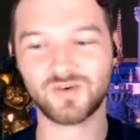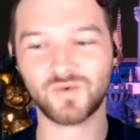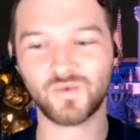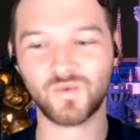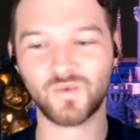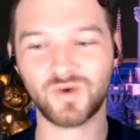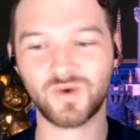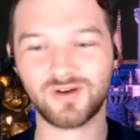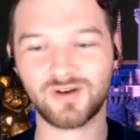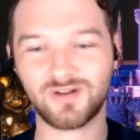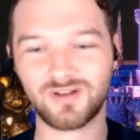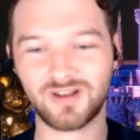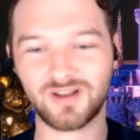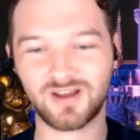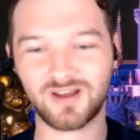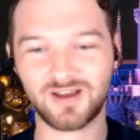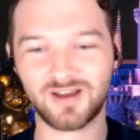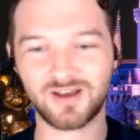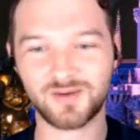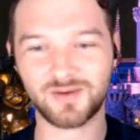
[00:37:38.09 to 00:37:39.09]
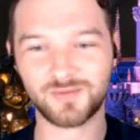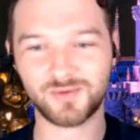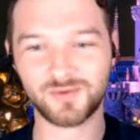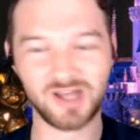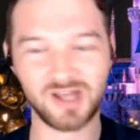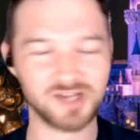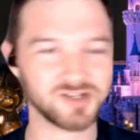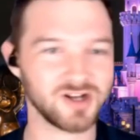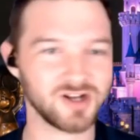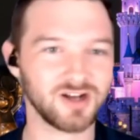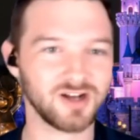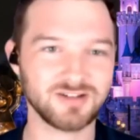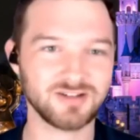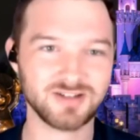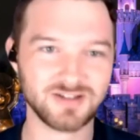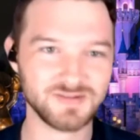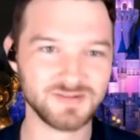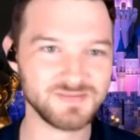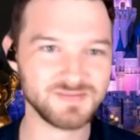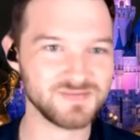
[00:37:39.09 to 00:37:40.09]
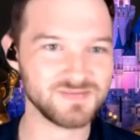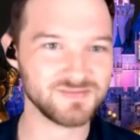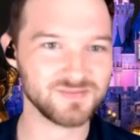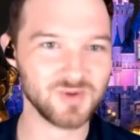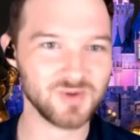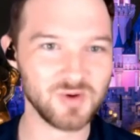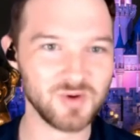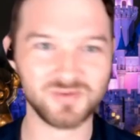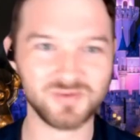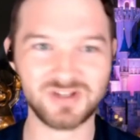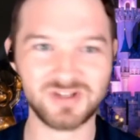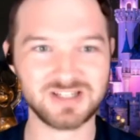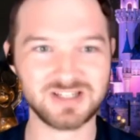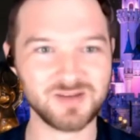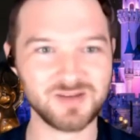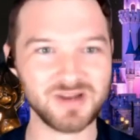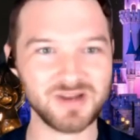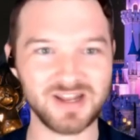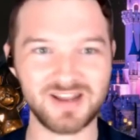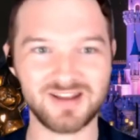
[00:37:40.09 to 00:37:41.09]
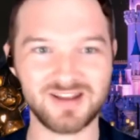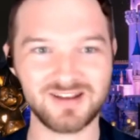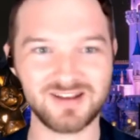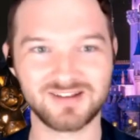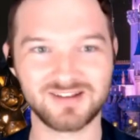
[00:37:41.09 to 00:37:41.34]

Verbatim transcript: will uh, will latch on to hopefully somebody.